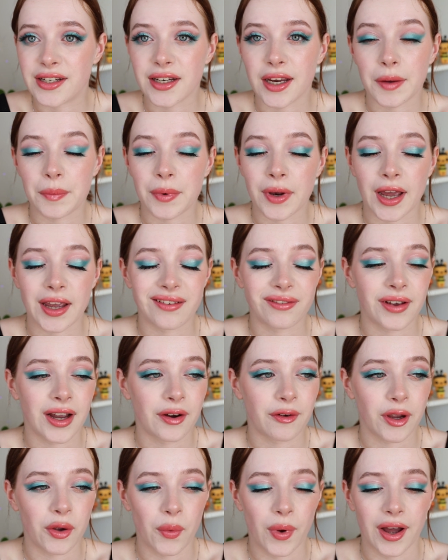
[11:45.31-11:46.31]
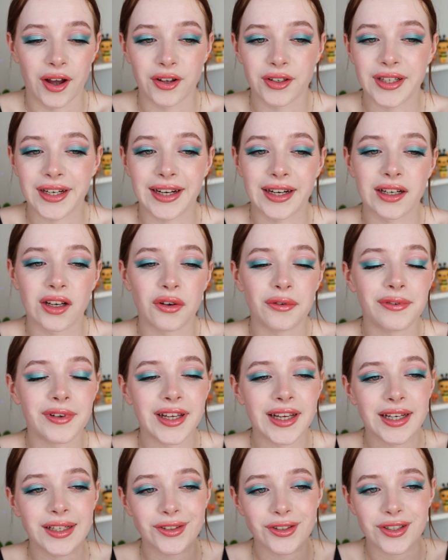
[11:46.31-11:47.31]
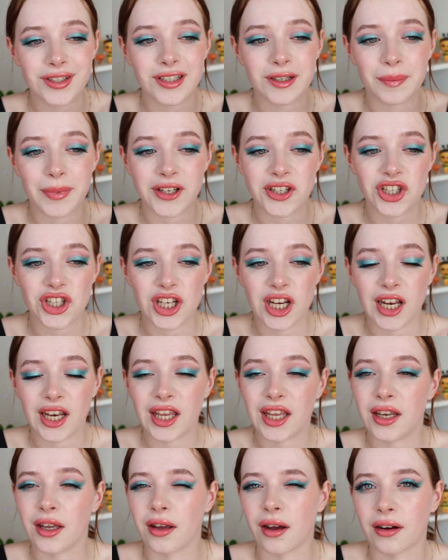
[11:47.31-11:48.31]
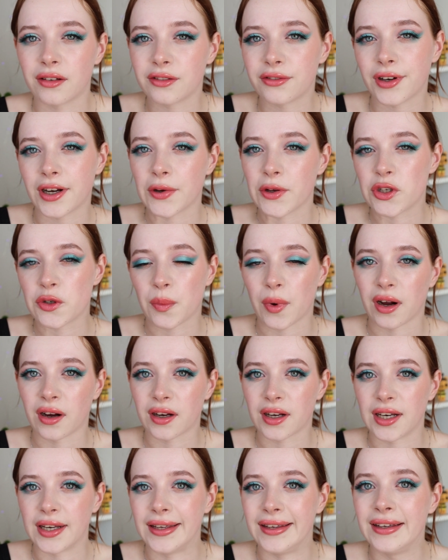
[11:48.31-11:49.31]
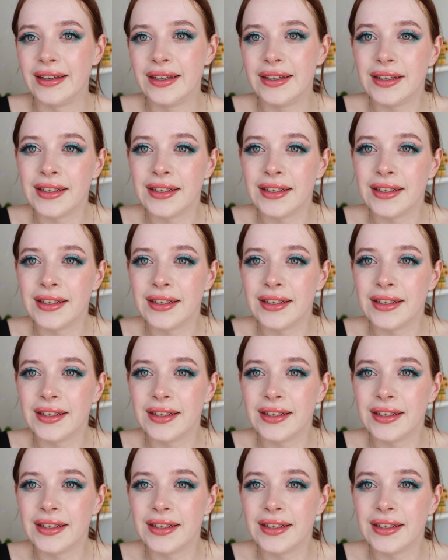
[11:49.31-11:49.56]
They apply very well. They're lovely and just a bit sheeny. They aren't very sparkly.